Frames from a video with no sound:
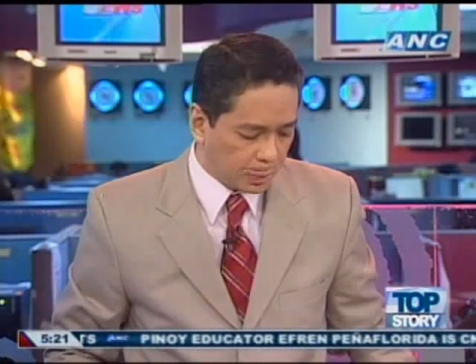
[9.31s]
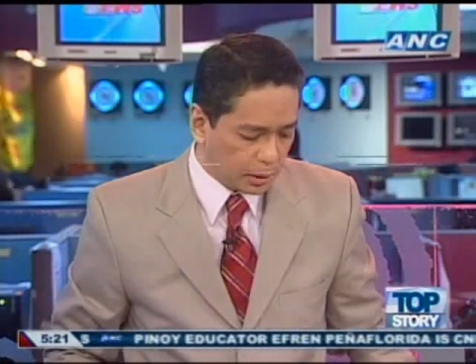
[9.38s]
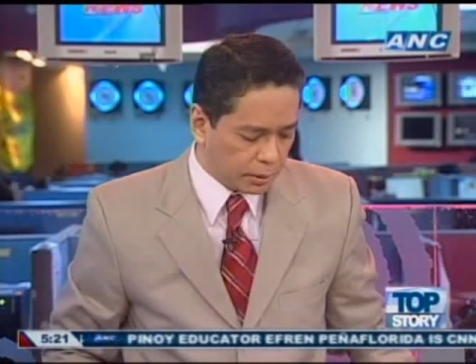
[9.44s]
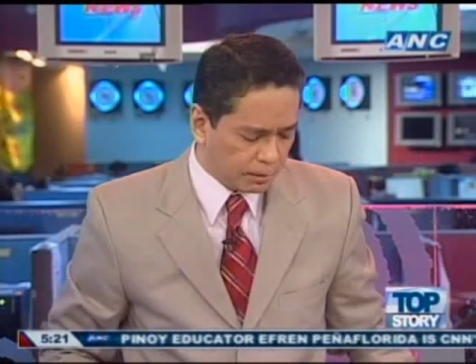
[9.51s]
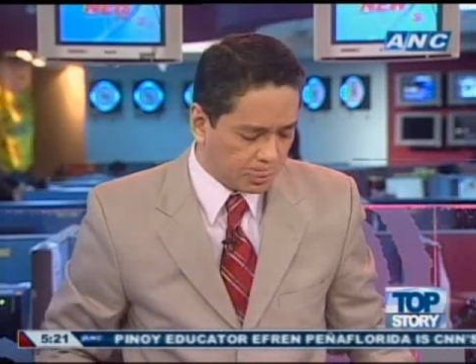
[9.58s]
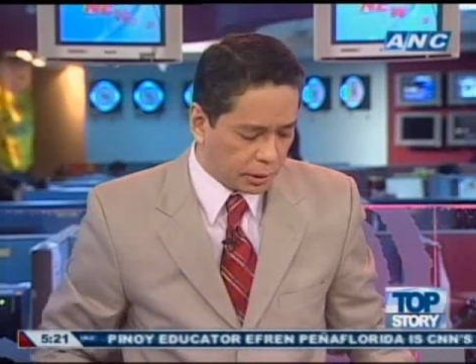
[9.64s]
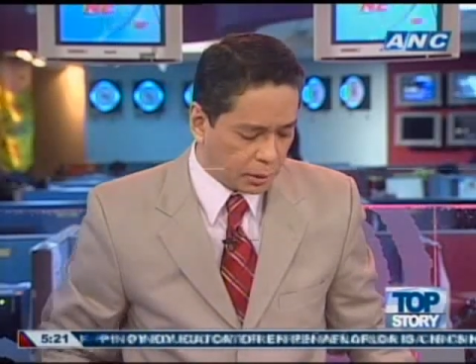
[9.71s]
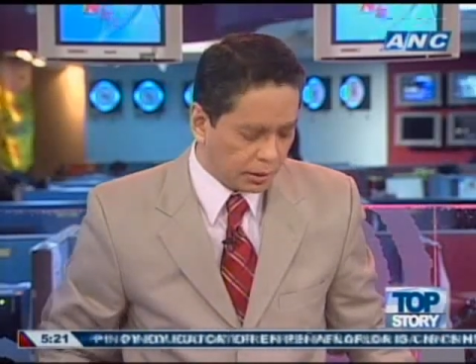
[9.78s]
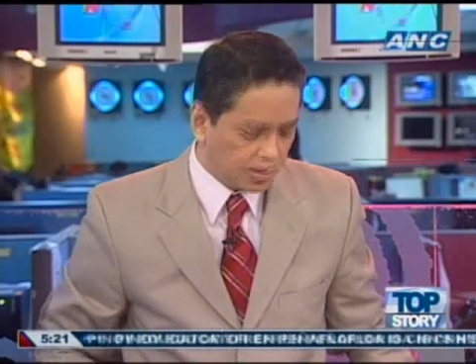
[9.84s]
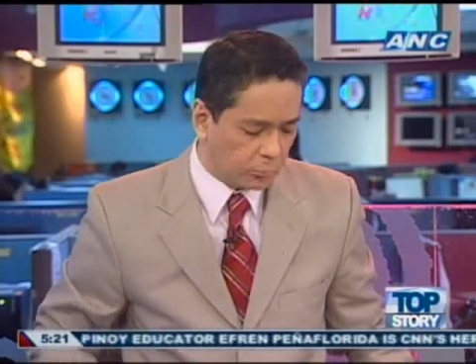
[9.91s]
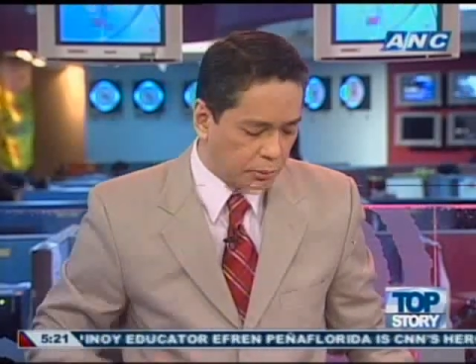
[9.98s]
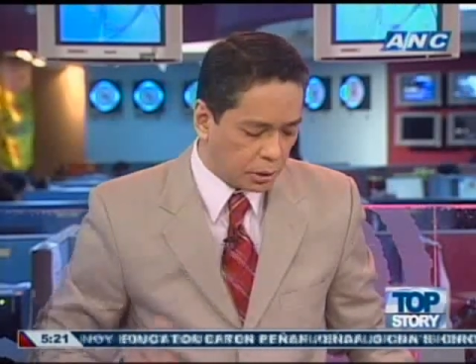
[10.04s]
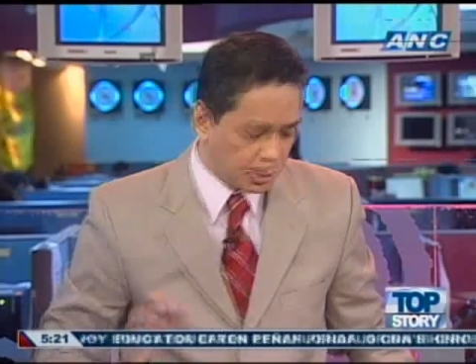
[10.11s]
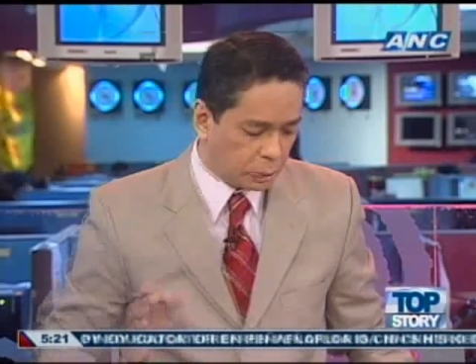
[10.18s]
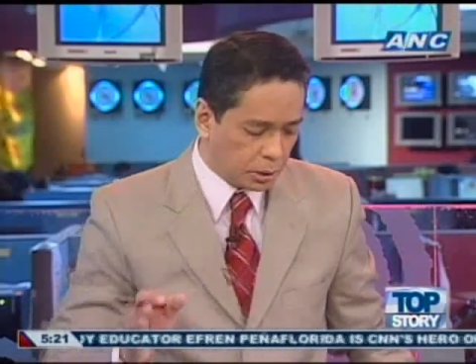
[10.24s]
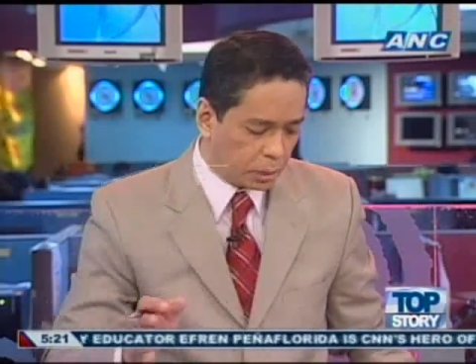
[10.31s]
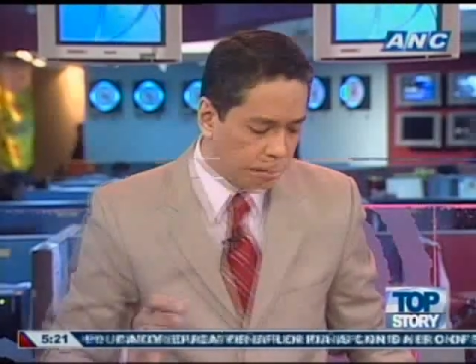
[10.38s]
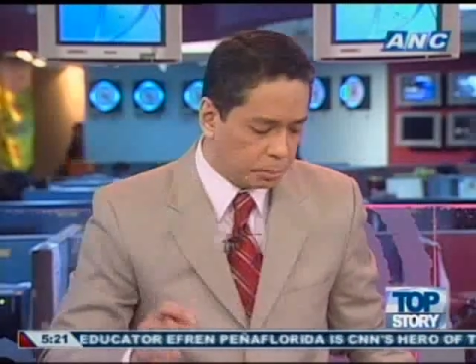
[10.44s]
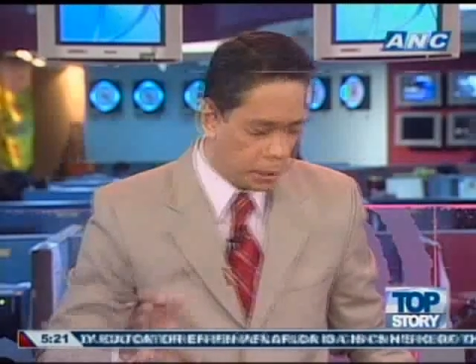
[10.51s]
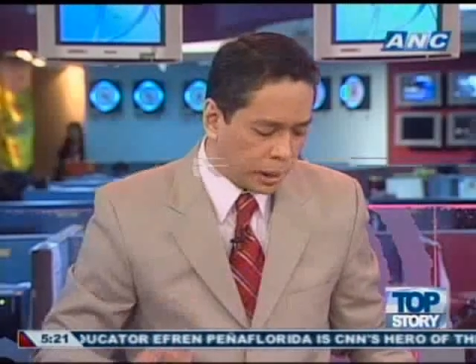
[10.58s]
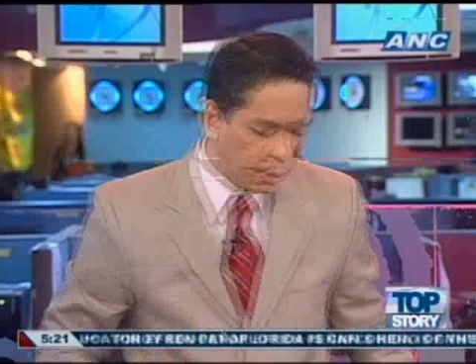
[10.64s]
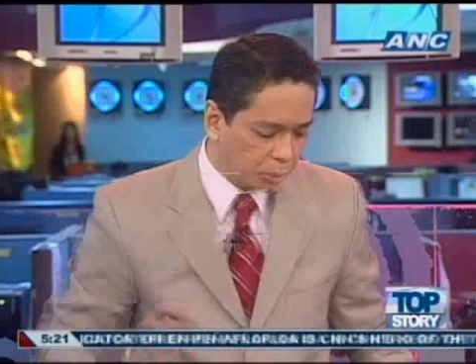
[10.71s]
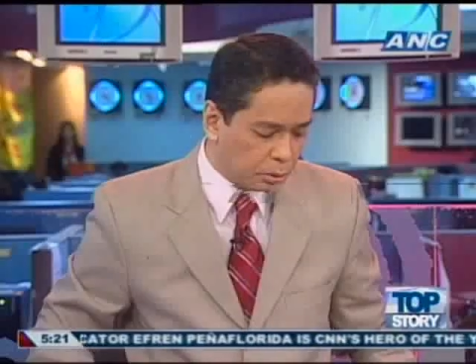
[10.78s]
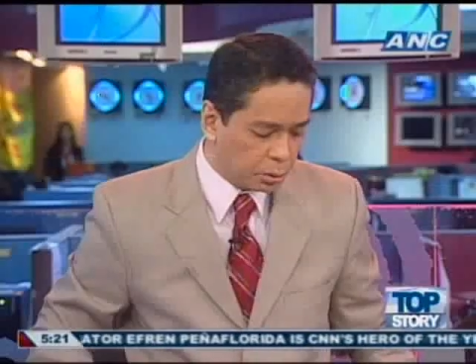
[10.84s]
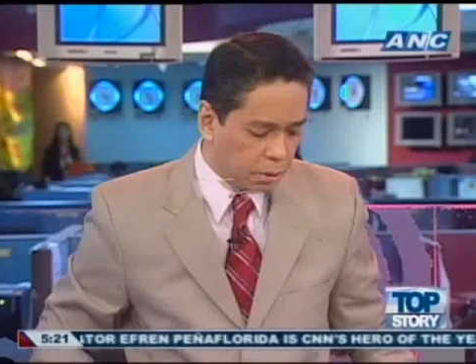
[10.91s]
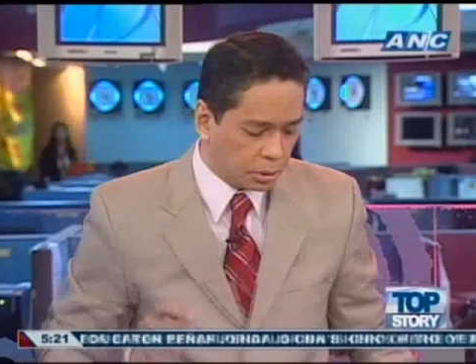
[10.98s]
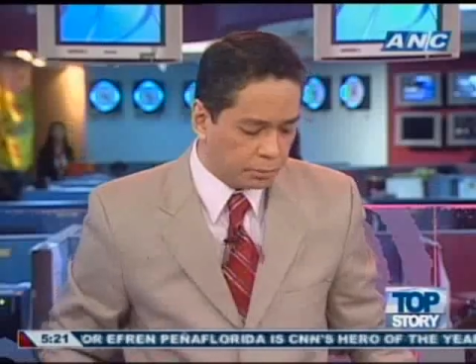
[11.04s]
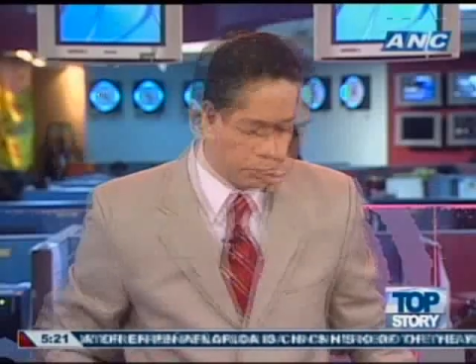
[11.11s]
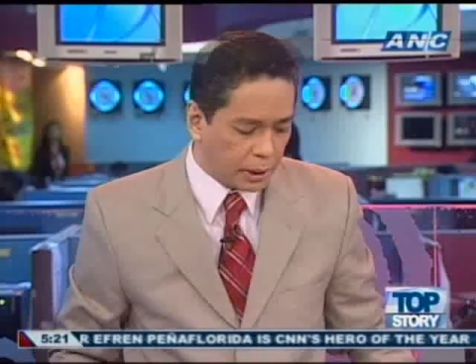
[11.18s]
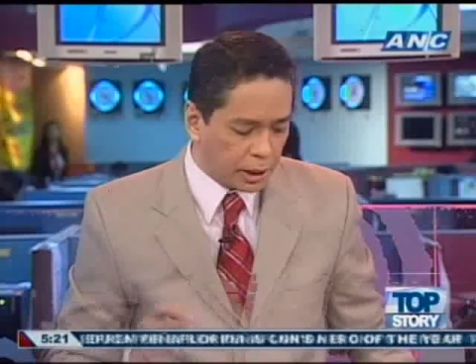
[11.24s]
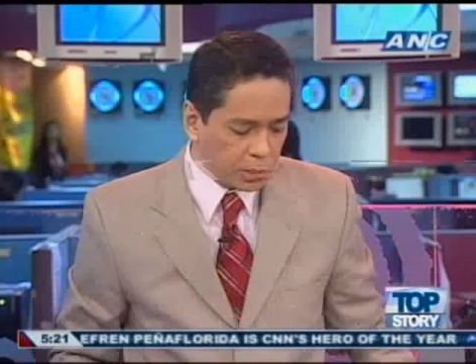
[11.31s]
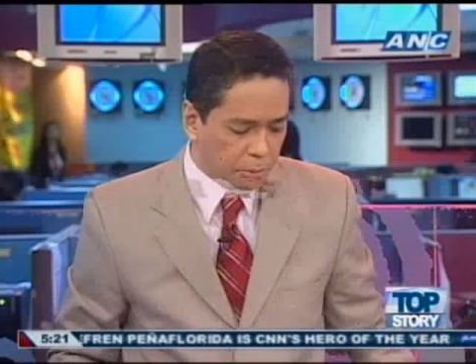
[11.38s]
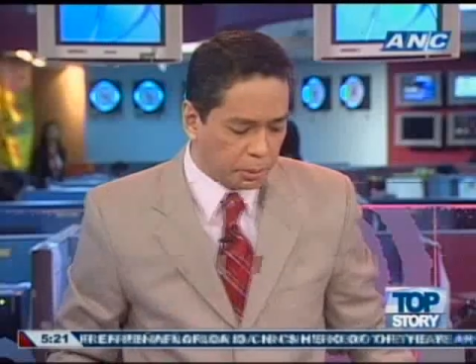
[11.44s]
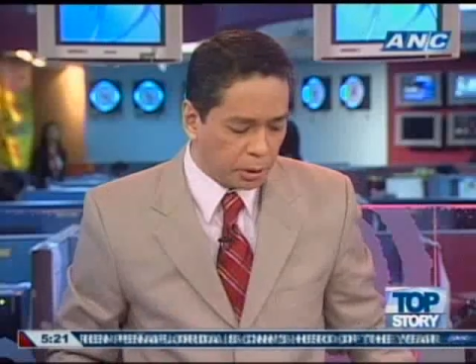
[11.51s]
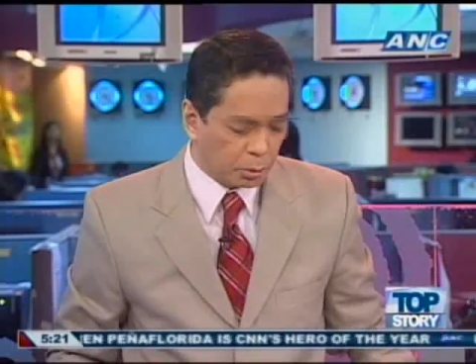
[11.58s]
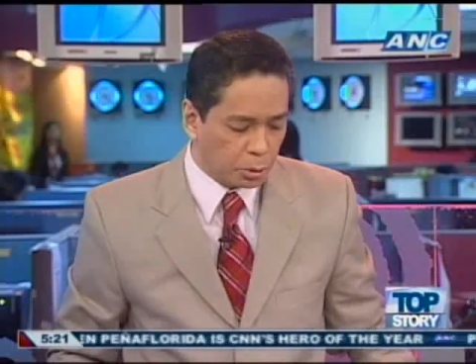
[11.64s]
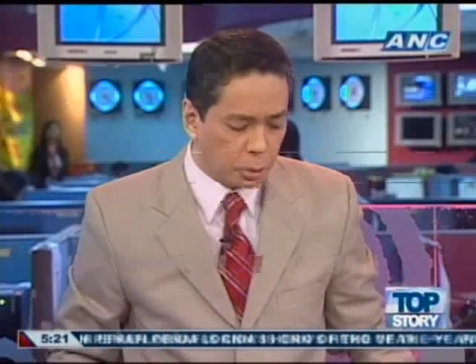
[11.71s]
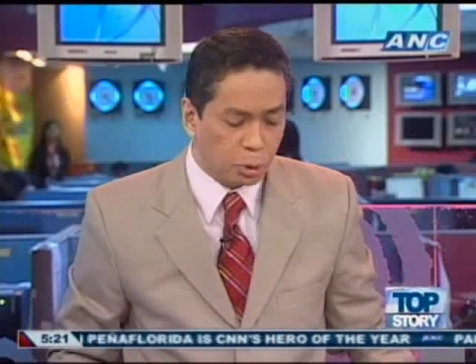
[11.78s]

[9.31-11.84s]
relatives, and several other companions of Vice